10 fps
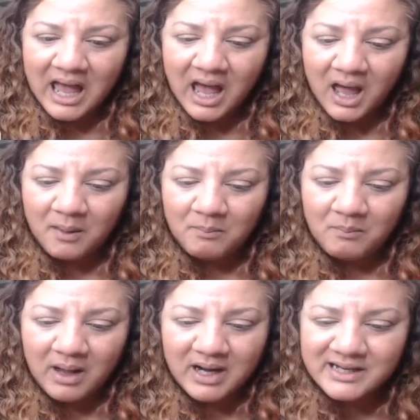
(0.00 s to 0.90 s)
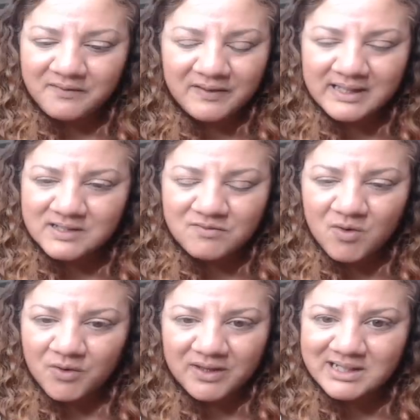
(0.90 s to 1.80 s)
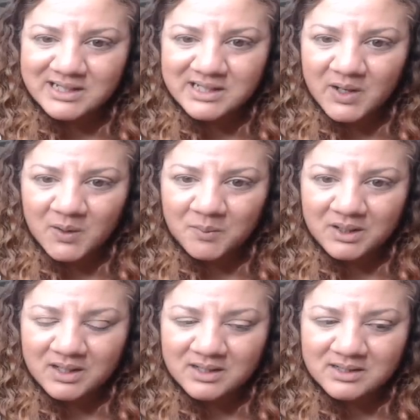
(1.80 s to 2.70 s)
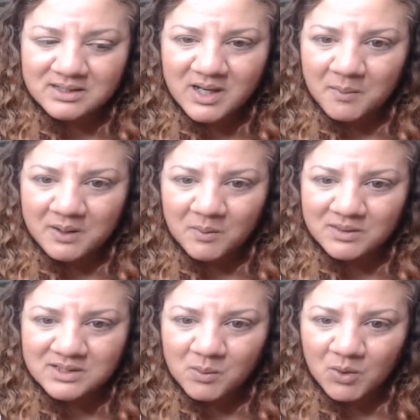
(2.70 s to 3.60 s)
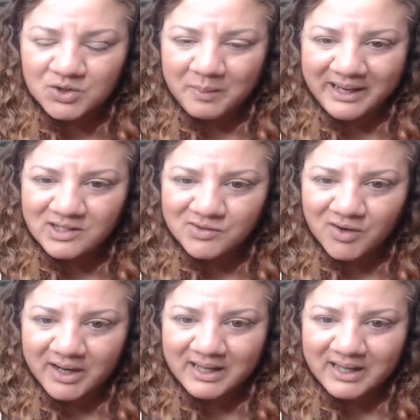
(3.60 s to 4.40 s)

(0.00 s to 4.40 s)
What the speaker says: And I don't think that's a wrong thing to do, because nobody wants to watch paint dry.